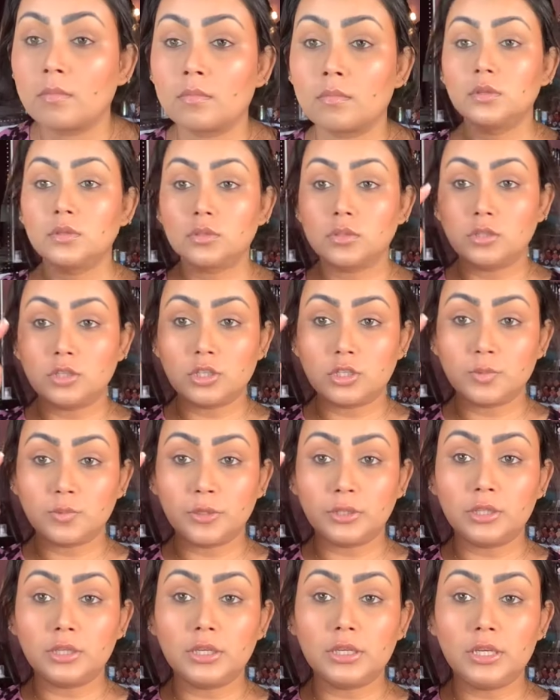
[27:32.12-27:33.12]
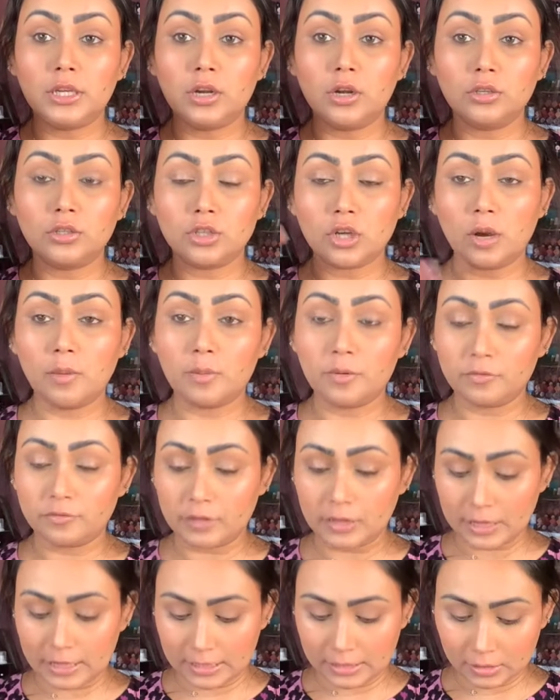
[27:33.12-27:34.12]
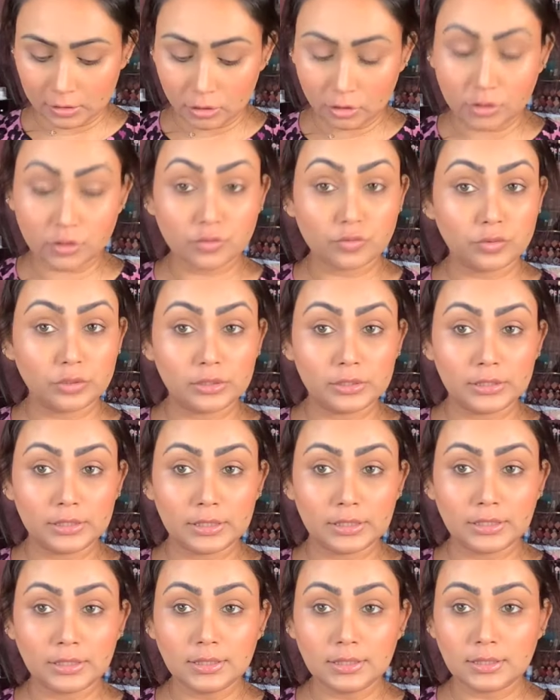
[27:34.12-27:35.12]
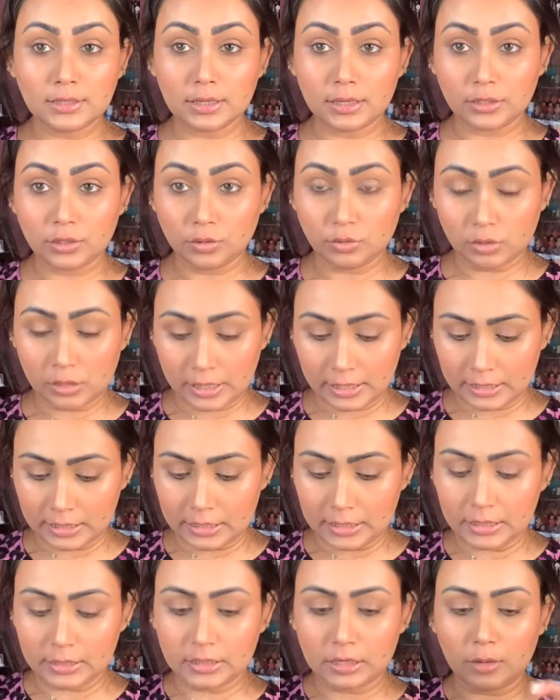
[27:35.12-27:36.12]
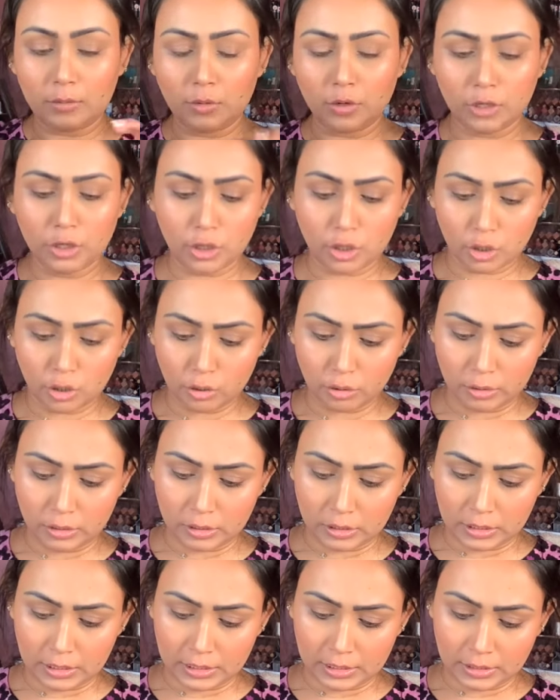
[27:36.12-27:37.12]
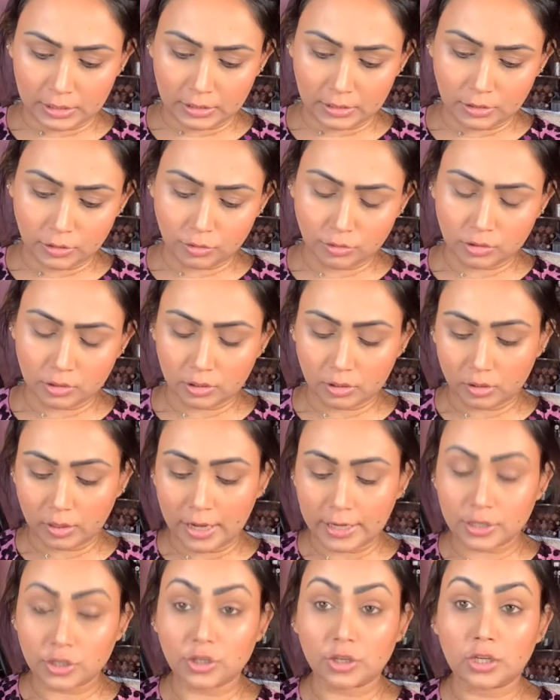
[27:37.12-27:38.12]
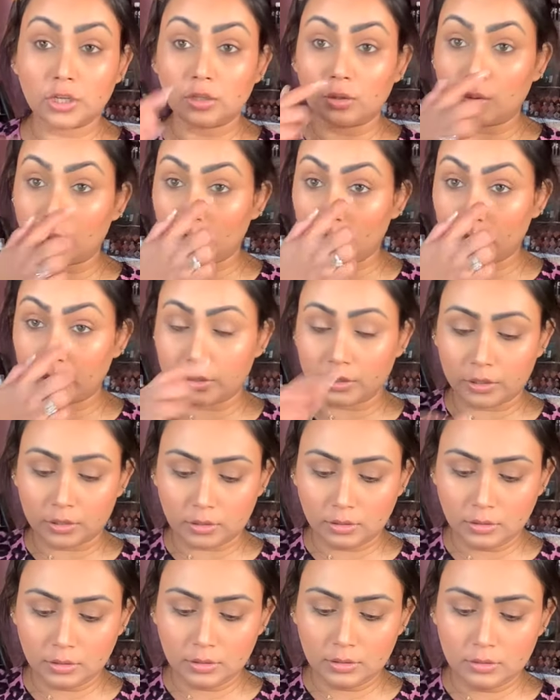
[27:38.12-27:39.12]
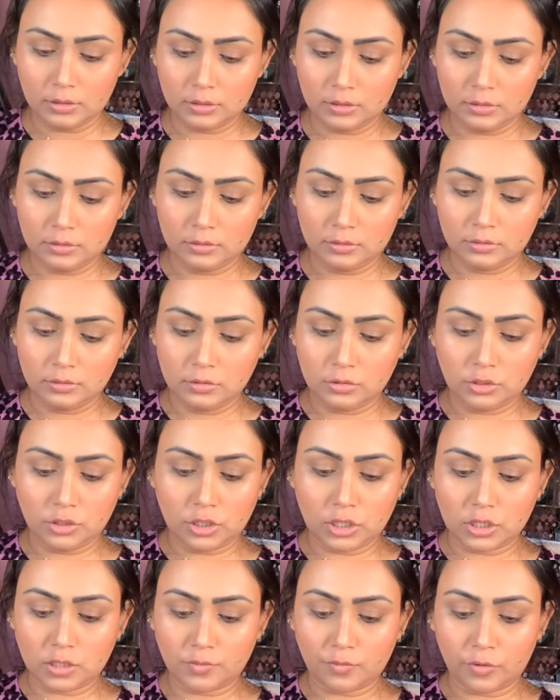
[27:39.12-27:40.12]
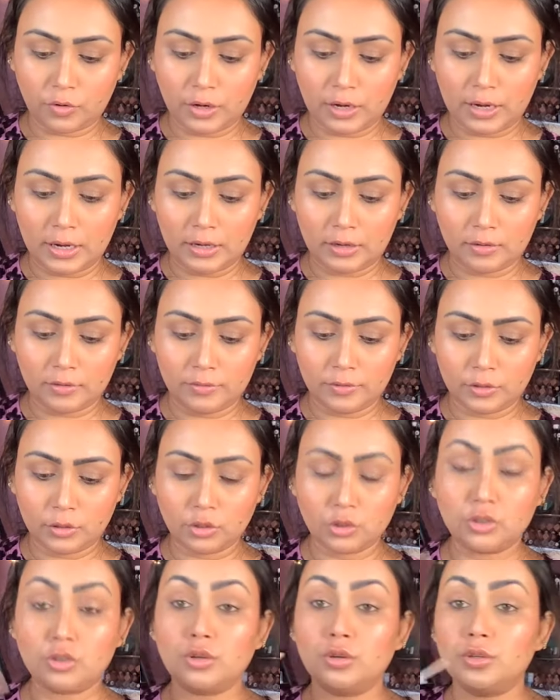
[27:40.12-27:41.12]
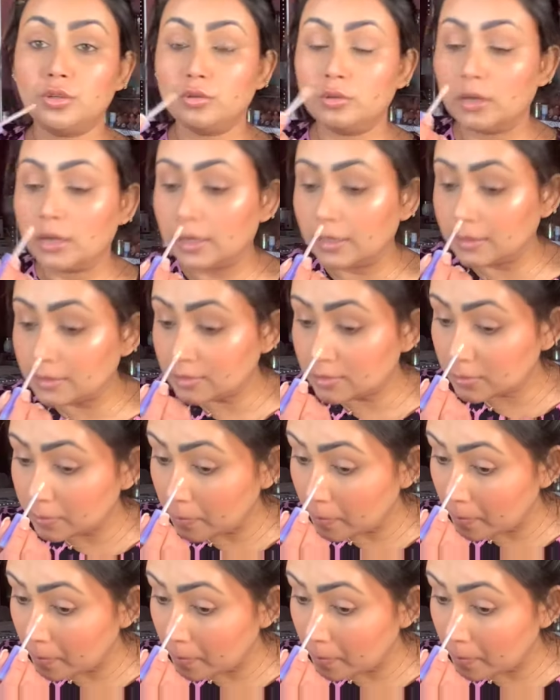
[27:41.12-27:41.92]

So I just put the heat on top of that. It looks really nice. I do like it. Now I'm going to go ahead and use the electric in the corner just for a heck of it to show you guys.